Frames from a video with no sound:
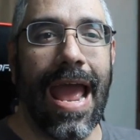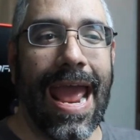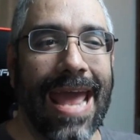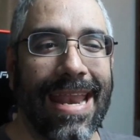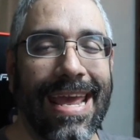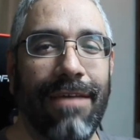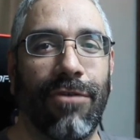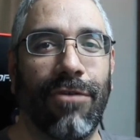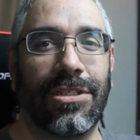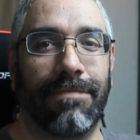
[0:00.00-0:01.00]
and it
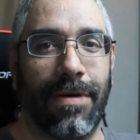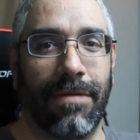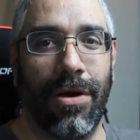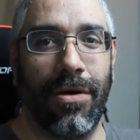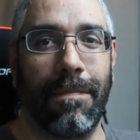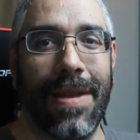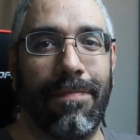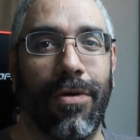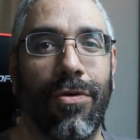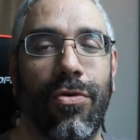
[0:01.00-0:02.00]
wants to promote
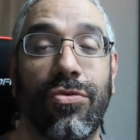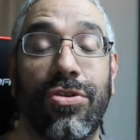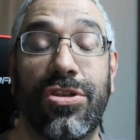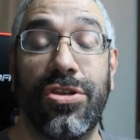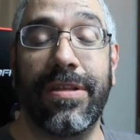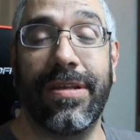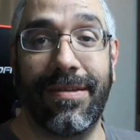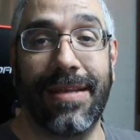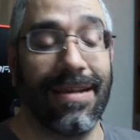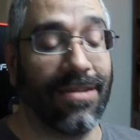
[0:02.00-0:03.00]
people who do these
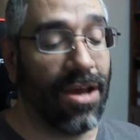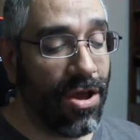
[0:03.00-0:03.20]
things.